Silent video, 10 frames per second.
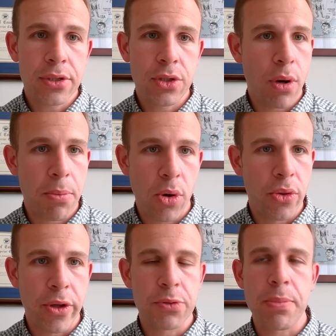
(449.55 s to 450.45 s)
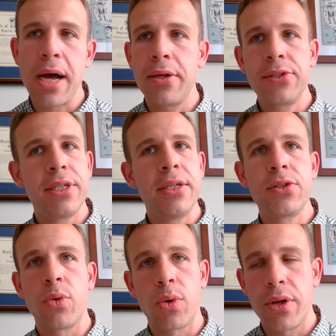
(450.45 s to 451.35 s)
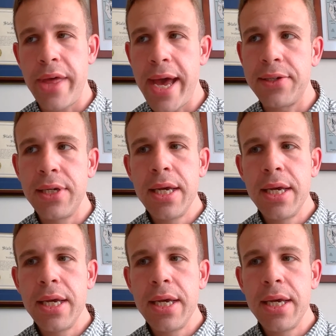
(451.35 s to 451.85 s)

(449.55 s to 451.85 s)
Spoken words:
to uphold those policies, or that